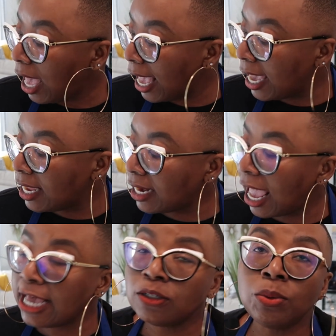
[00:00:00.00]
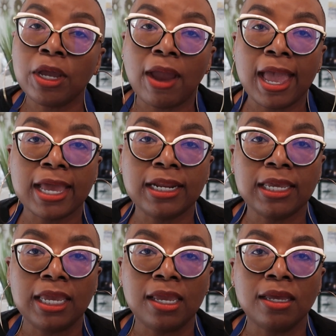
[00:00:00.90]
And as we are
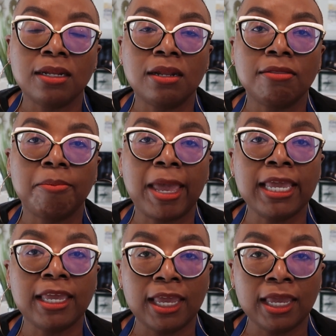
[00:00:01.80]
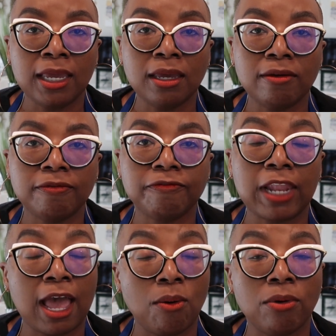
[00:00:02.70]
adding in the baking
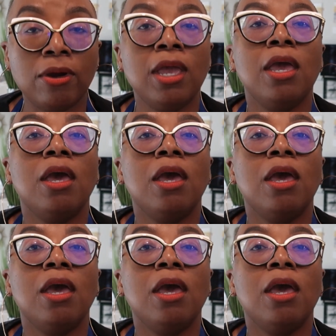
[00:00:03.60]
flour,